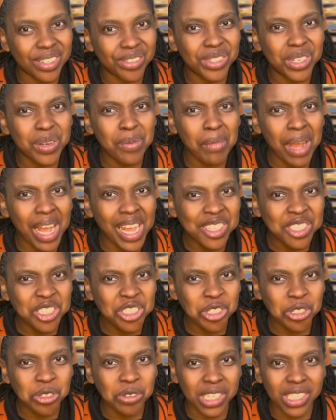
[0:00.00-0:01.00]

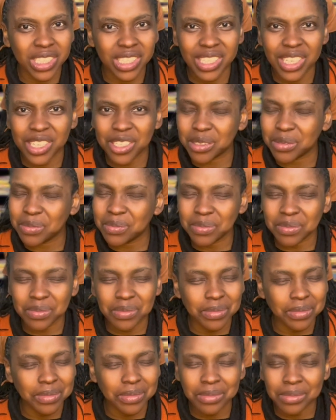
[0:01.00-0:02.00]
reminds you and says, mm
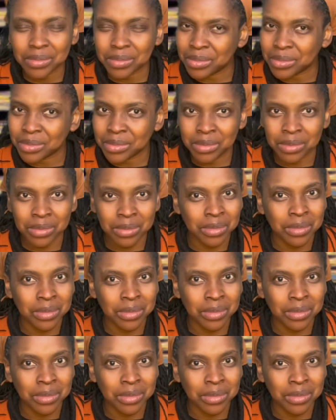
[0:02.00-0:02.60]
-mm, mm, mm.